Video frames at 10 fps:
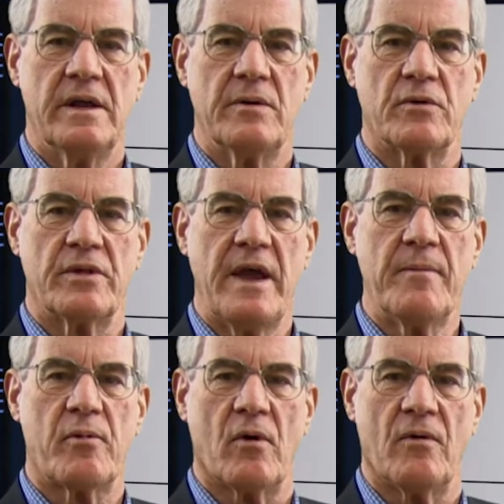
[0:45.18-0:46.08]
It was
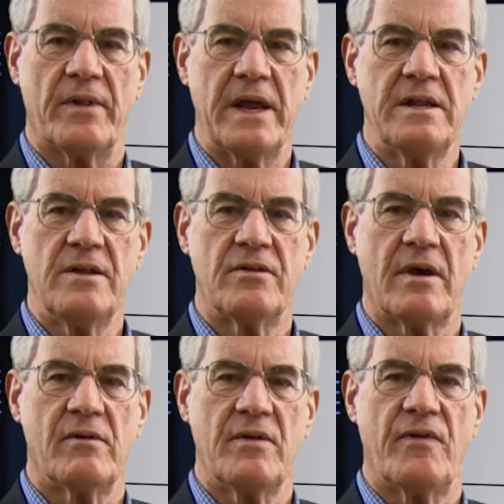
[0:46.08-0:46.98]
April
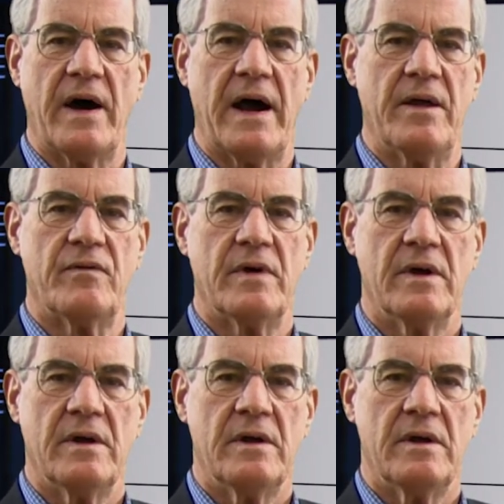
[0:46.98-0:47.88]
1975.
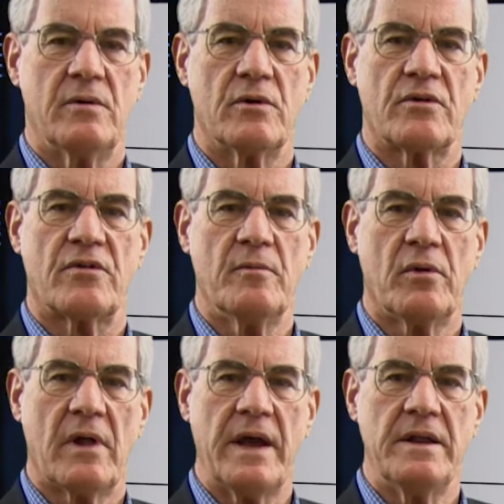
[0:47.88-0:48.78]
It was a
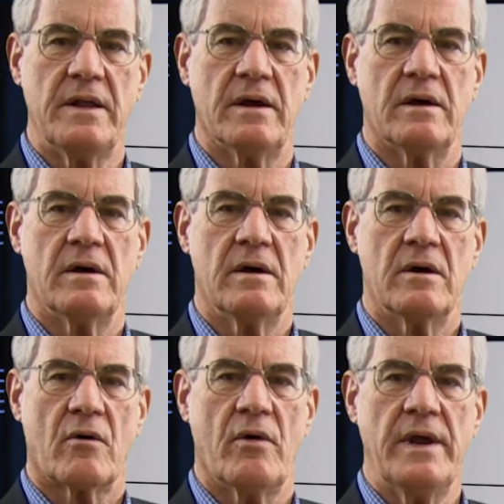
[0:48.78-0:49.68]
simple idea.
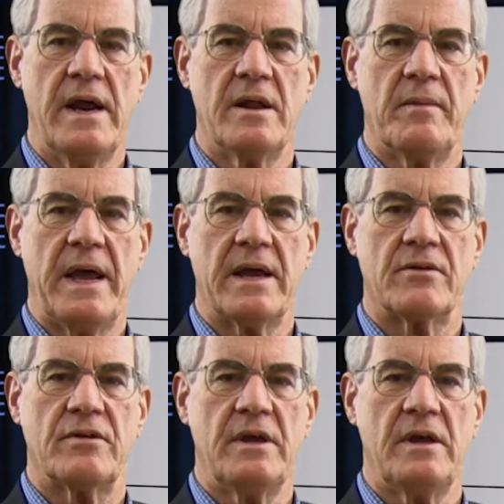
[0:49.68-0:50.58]
Create a
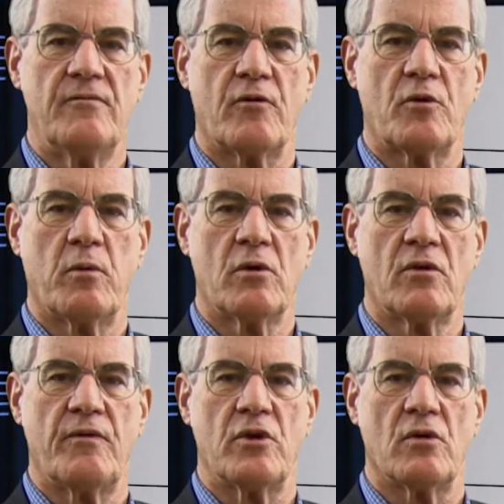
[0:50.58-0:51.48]
magazine for sports
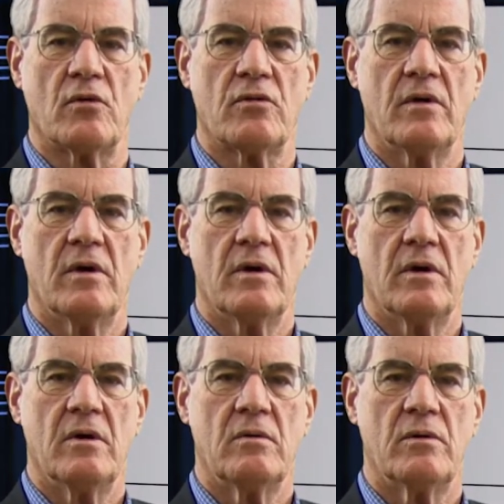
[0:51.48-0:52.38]
officials.
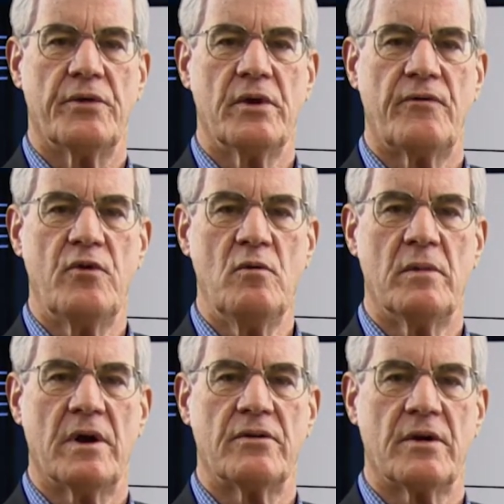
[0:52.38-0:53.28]
Within a few
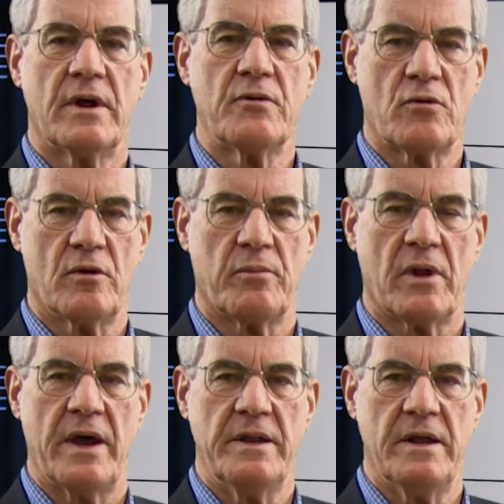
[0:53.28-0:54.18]
months, another simple
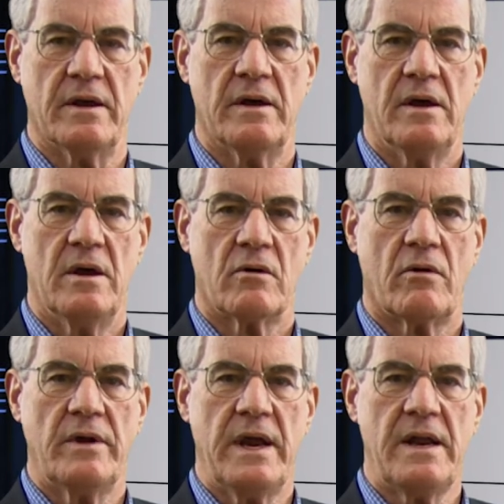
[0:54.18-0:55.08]
idea.
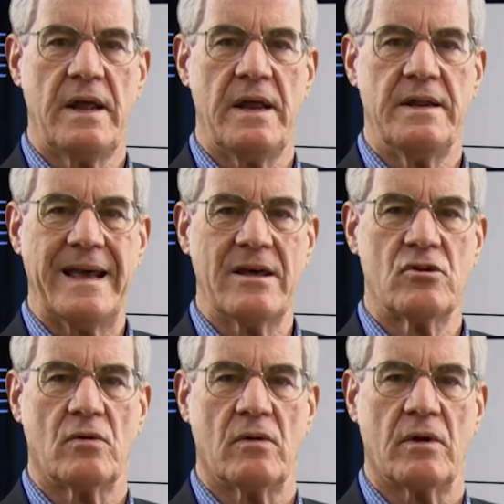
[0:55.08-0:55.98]
Create a
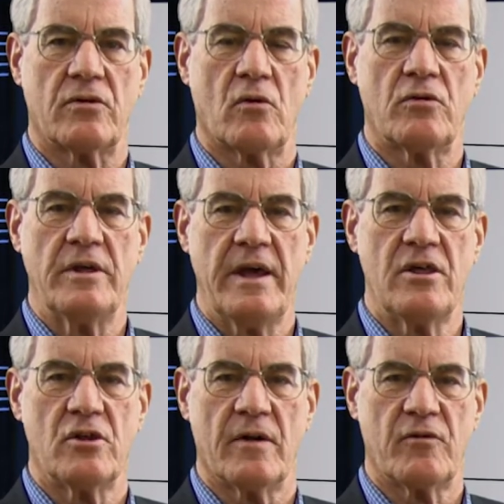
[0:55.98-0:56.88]
National
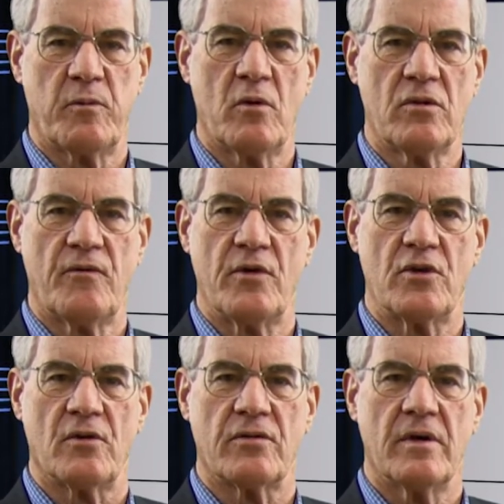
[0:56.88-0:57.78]
Association of Sports
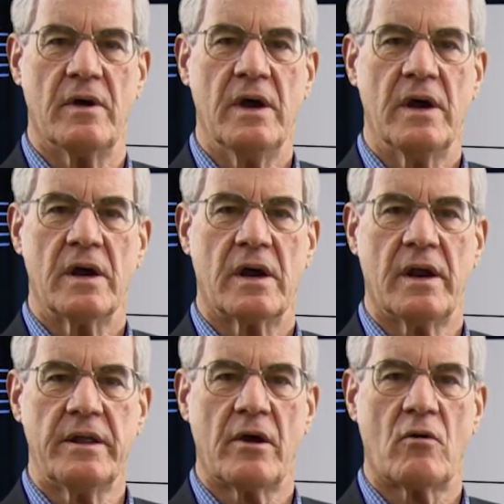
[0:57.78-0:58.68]
Officials,
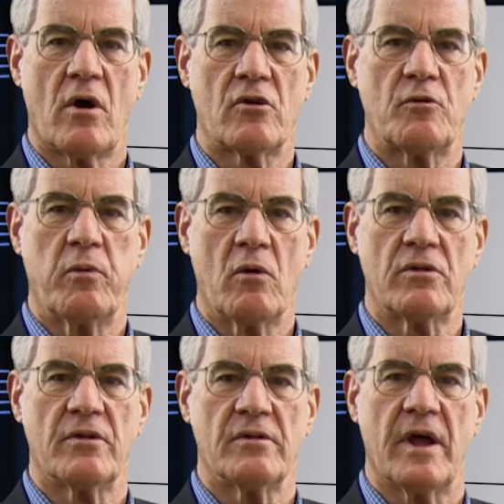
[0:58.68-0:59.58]
cutting across
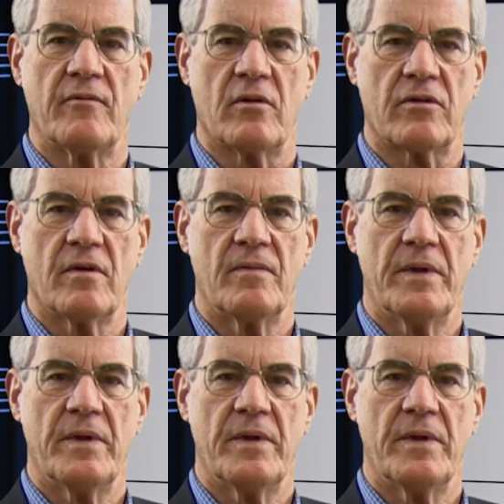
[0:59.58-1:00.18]
sports and levels.